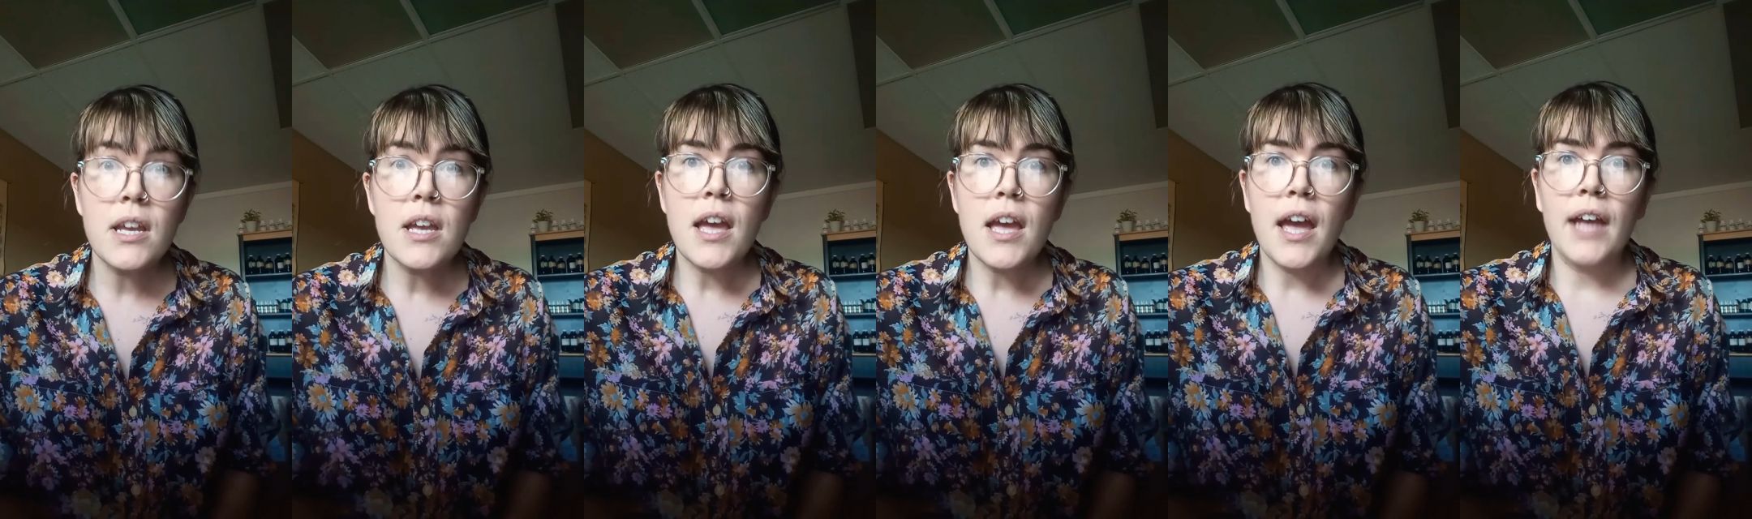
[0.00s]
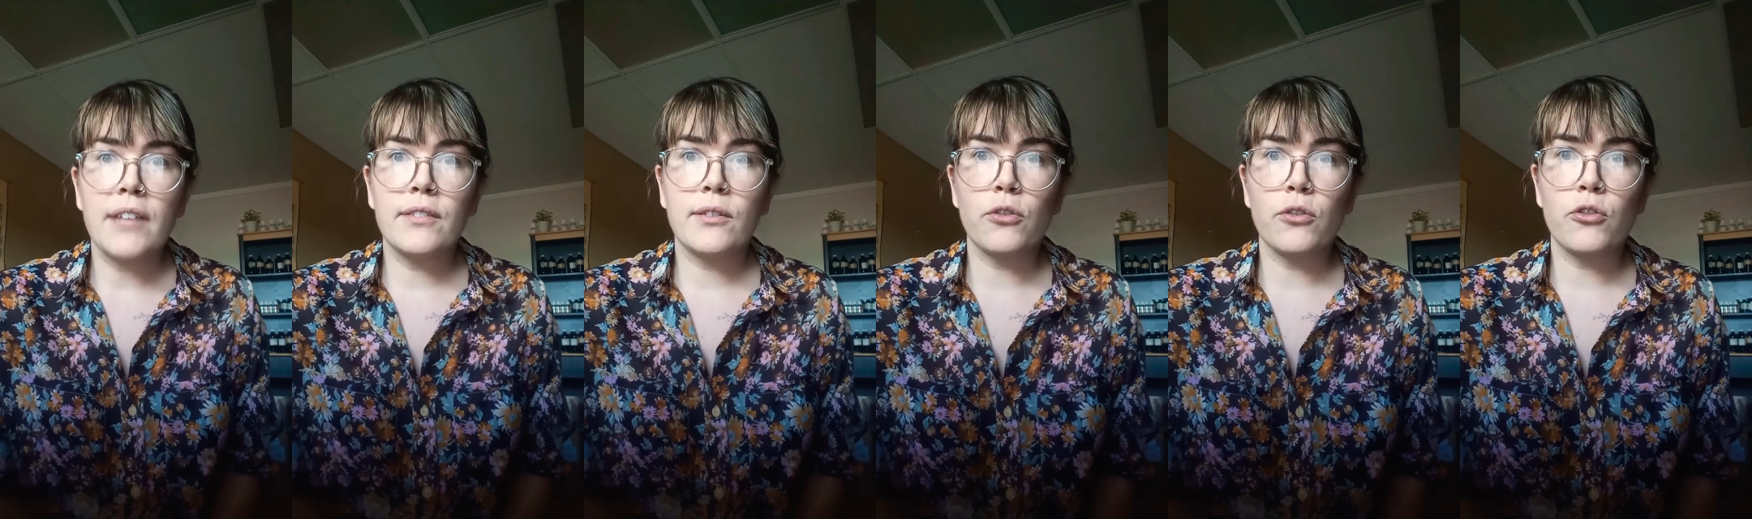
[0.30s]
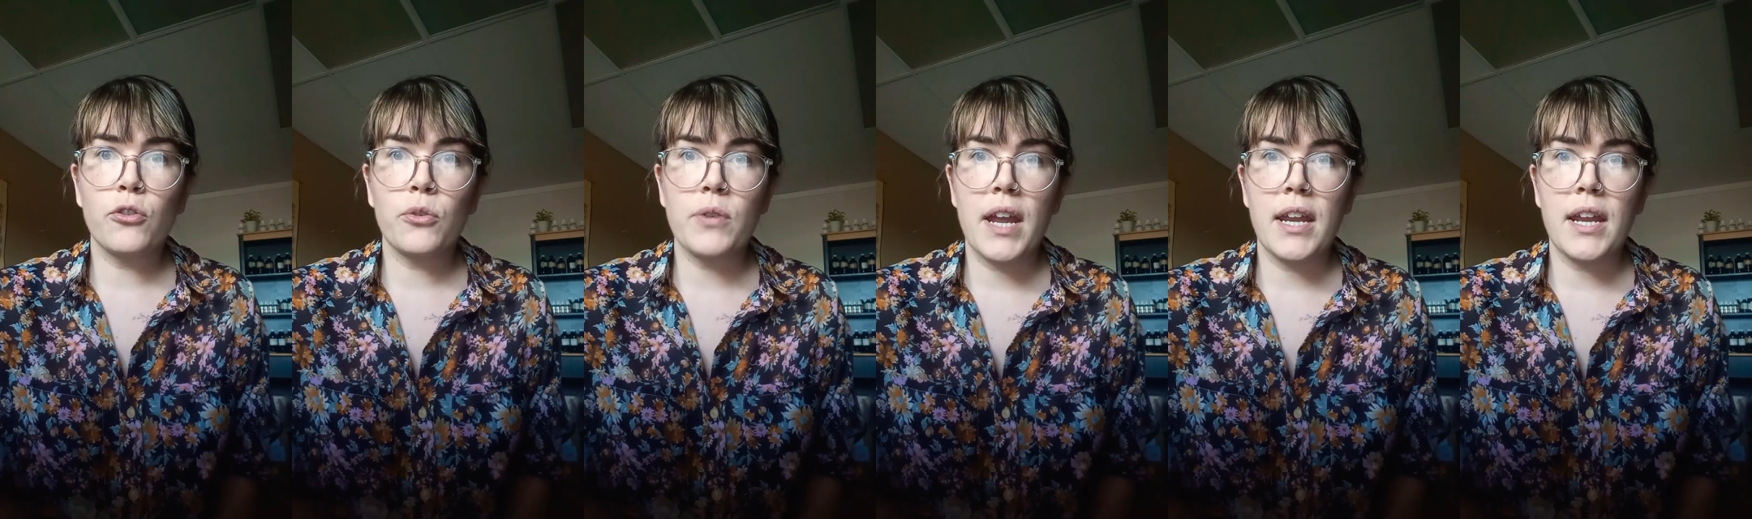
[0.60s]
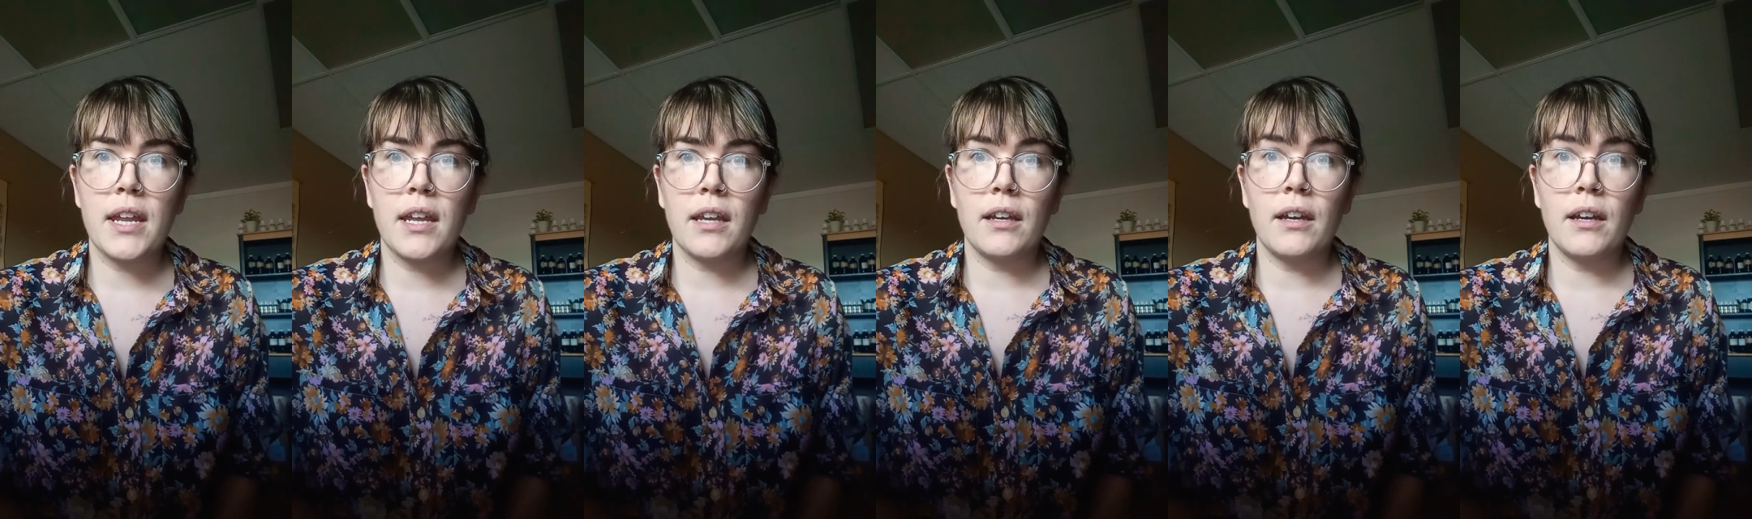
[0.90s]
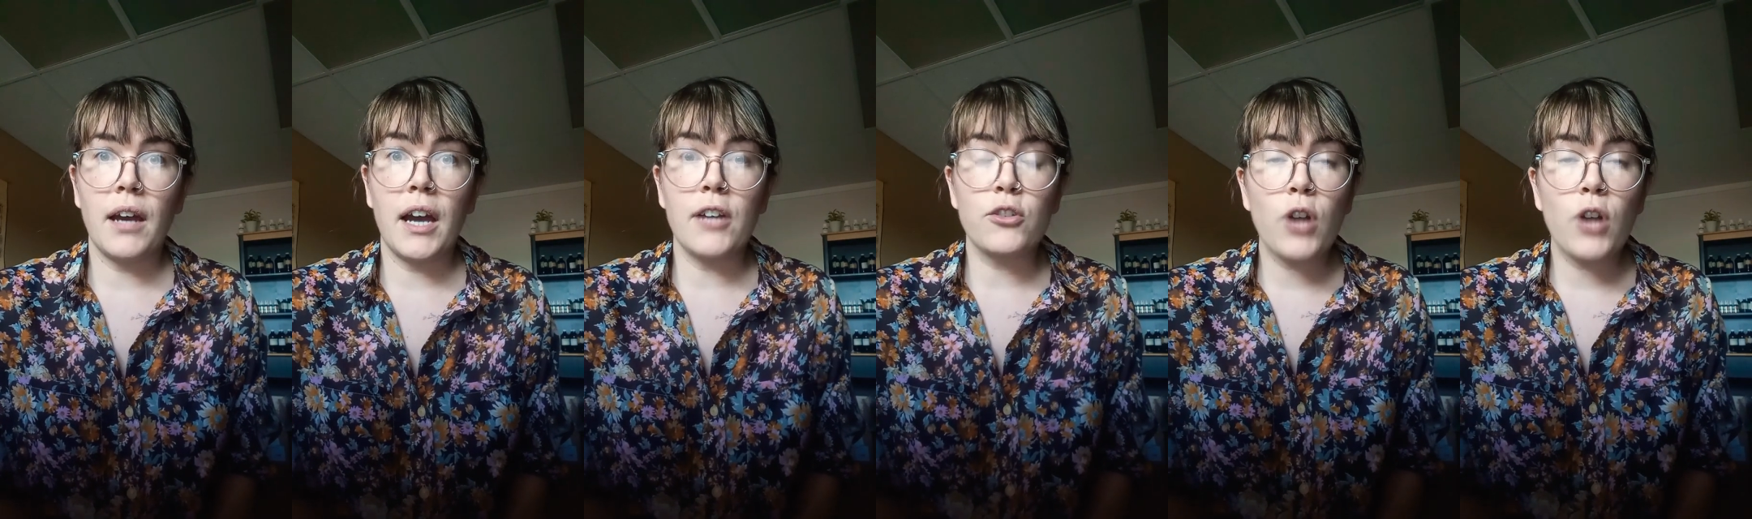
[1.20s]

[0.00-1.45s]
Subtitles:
And so creating a